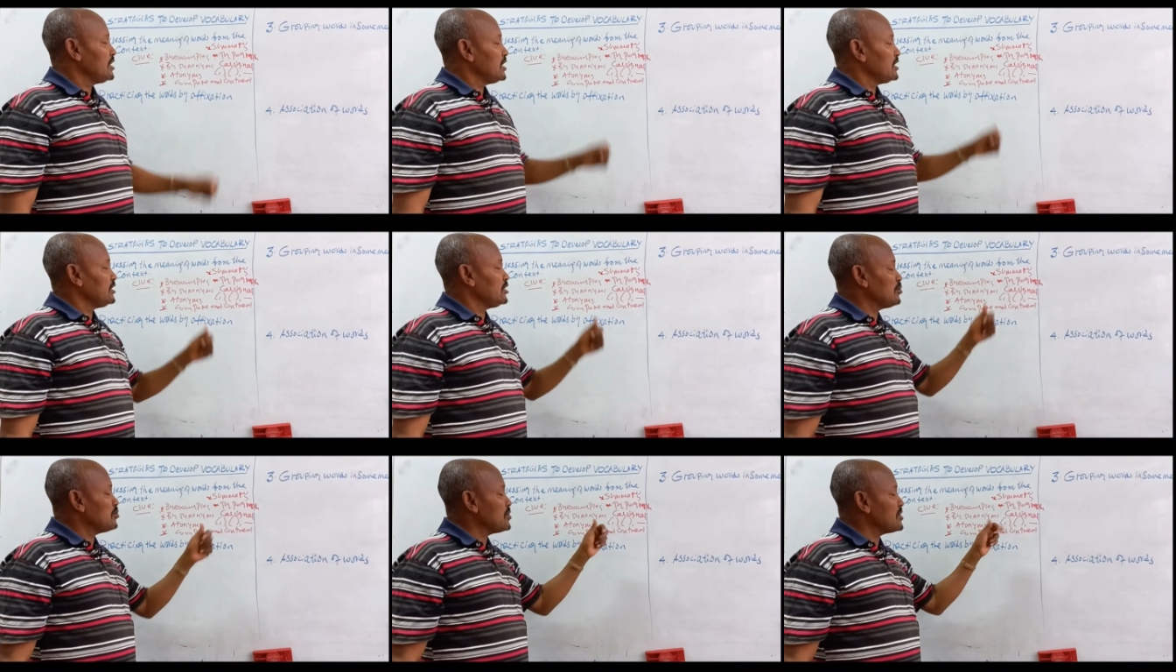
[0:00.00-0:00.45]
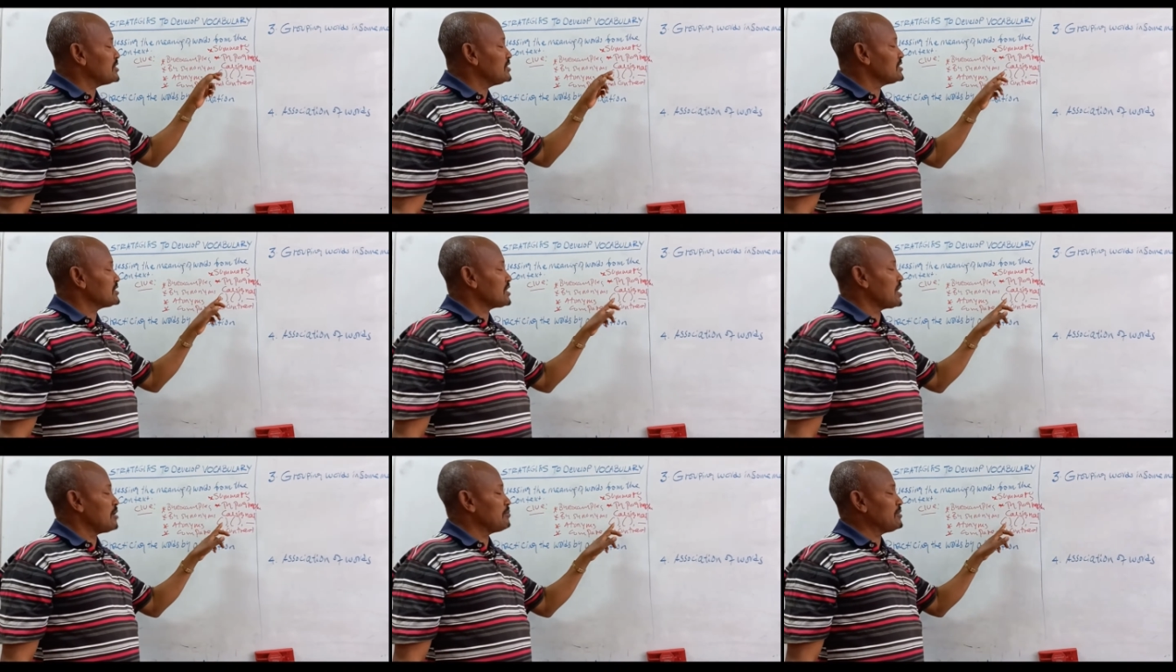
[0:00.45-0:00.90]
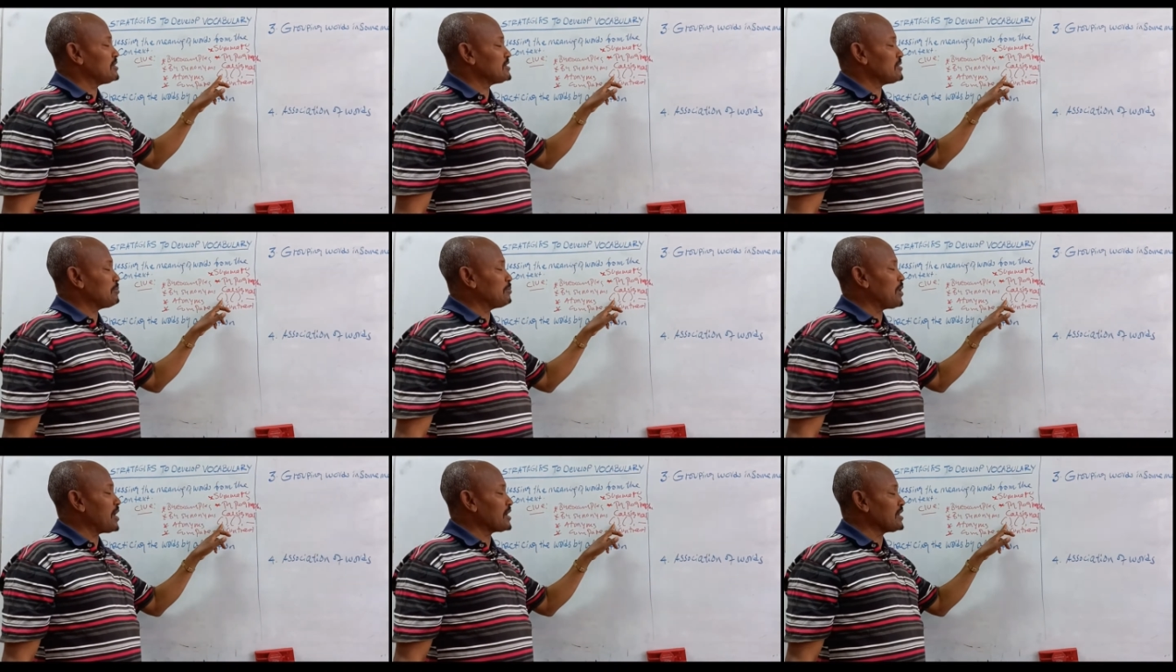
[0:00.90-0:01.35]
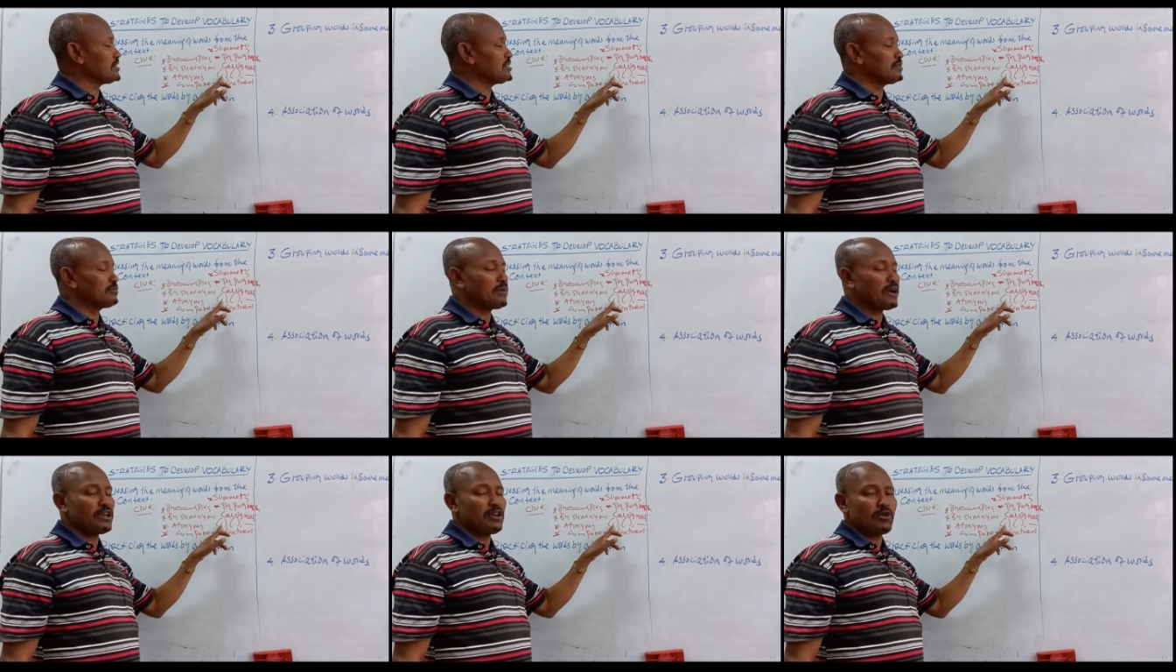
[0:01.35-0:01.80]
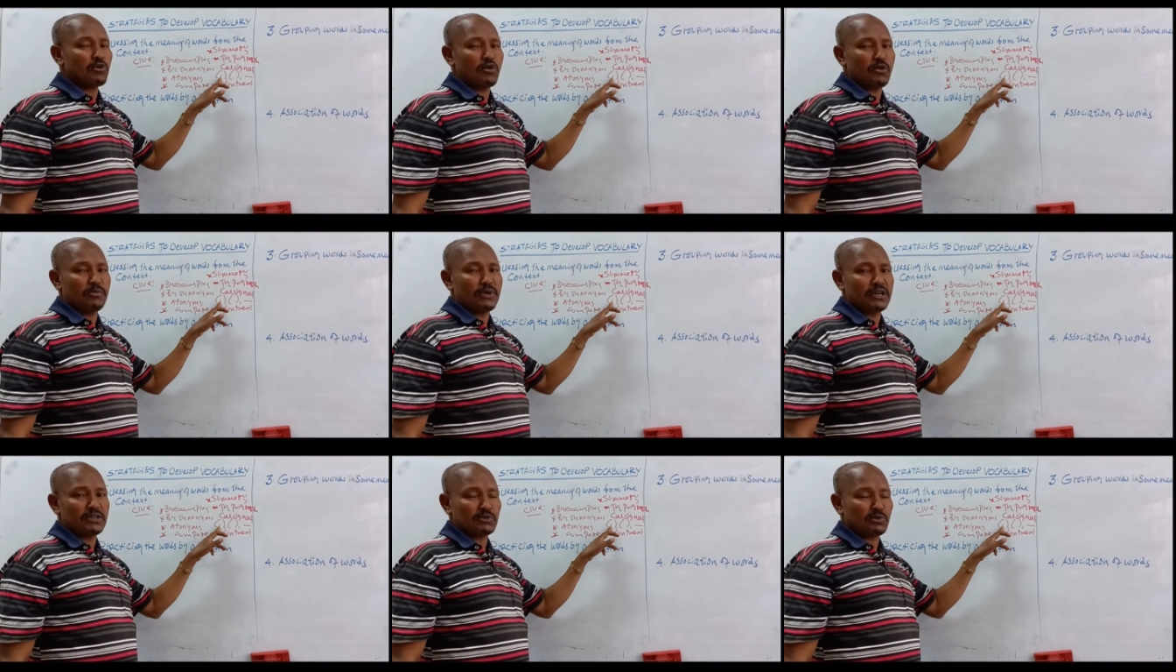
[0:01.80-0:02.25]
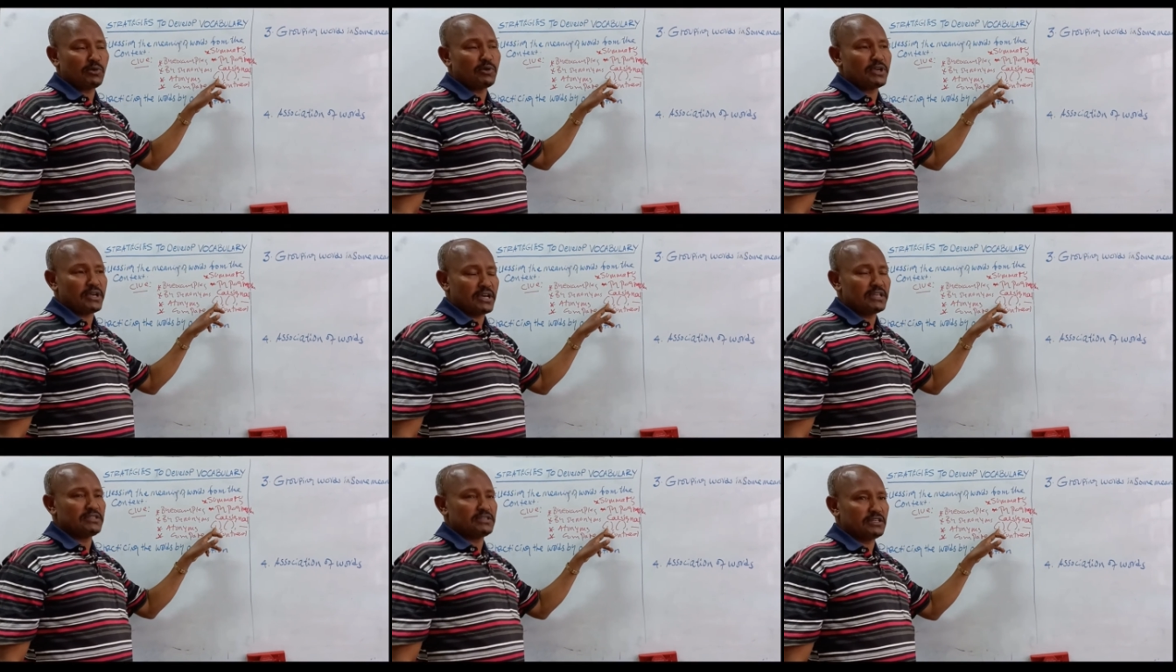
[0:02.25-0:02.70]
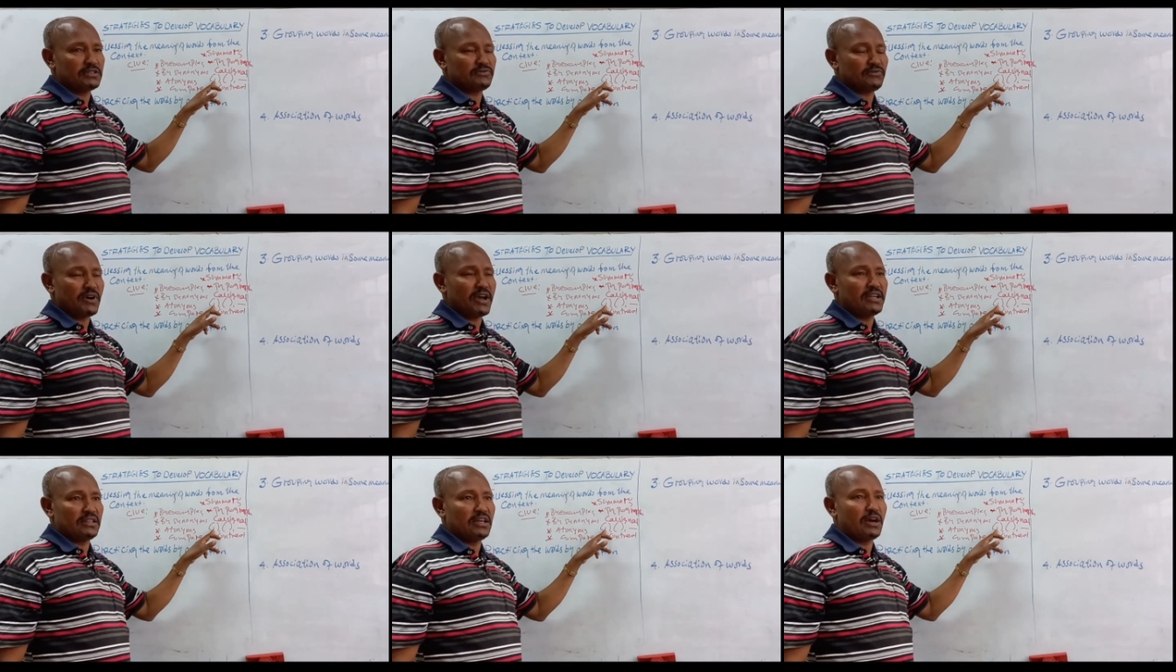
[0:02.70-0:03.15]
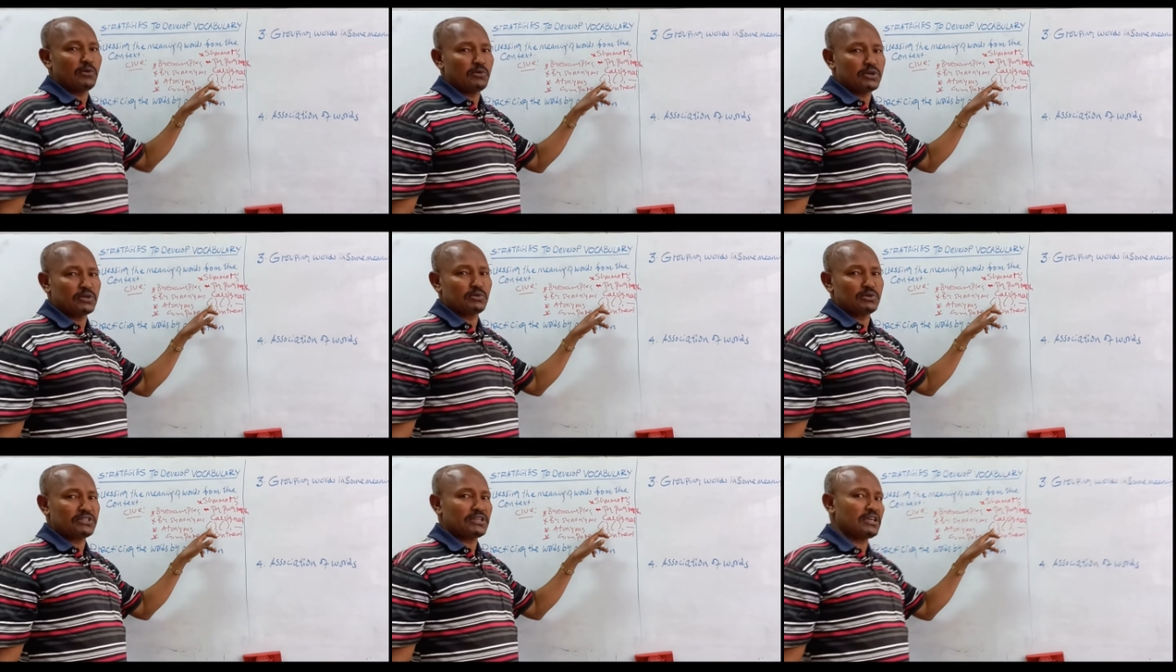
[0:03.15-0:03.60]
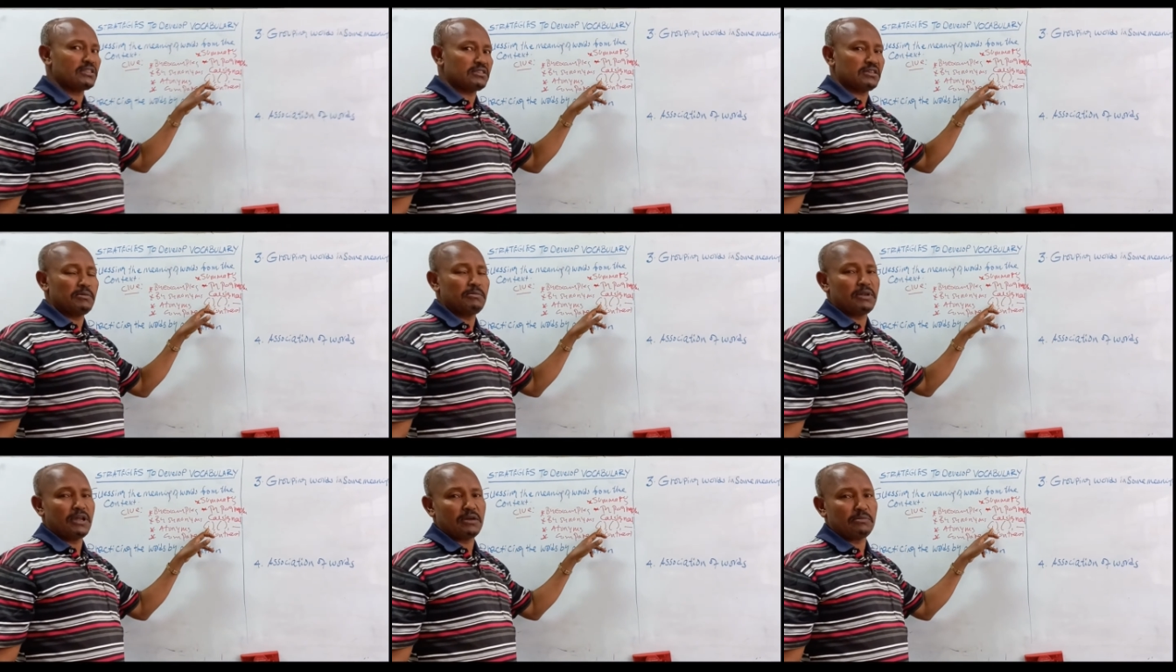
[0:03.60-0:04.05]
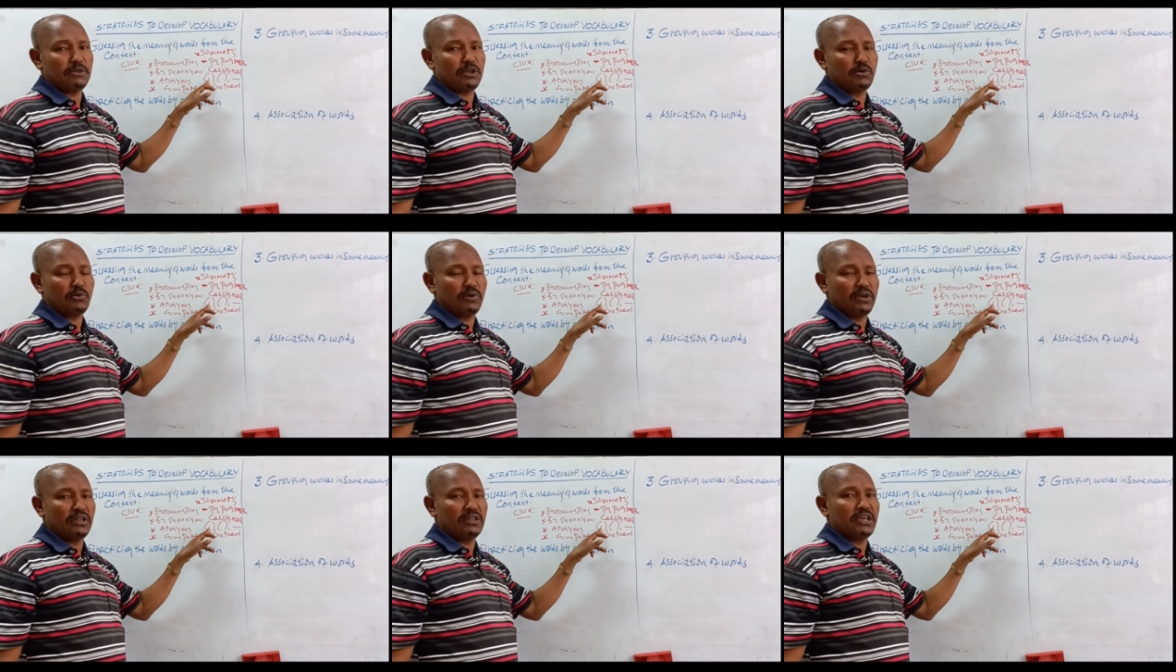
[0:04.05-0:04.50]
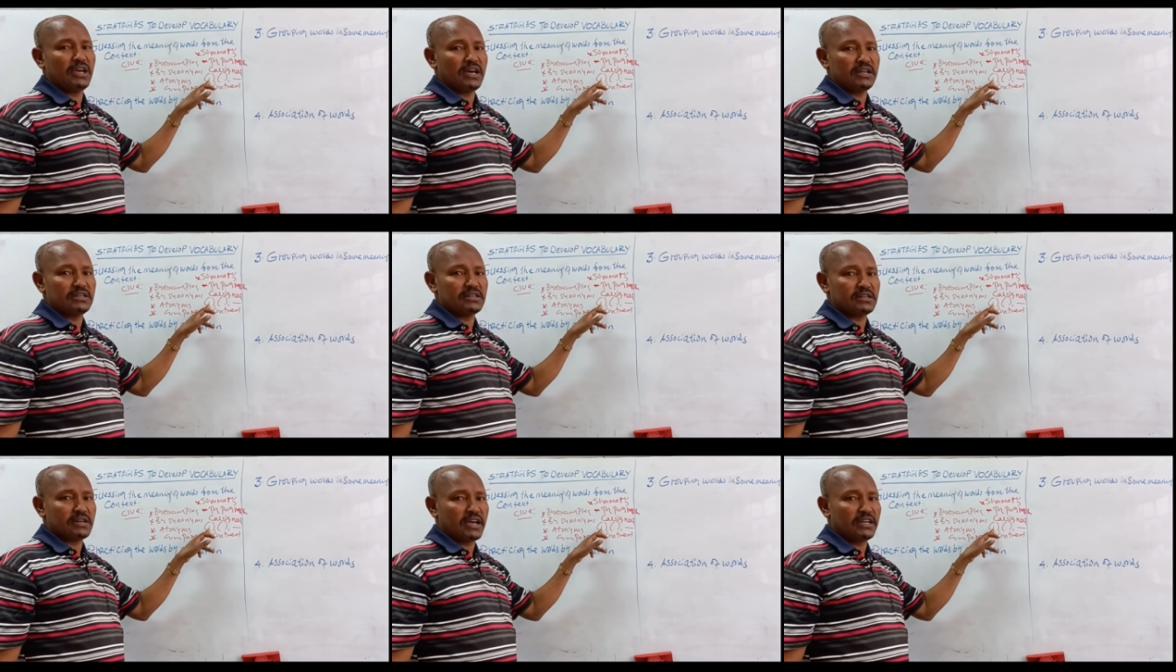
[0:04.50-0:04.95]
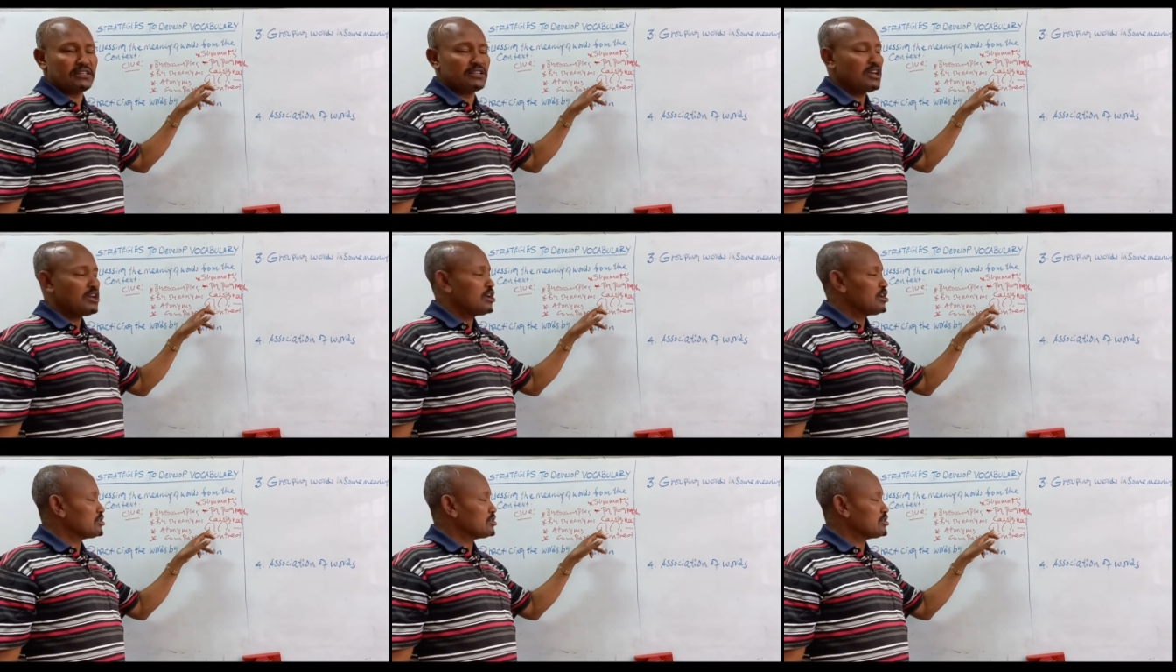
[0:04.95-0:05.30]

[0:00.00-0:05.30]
The words can be separated by a comma, so we can just find that word which are similar meaning with the underlined.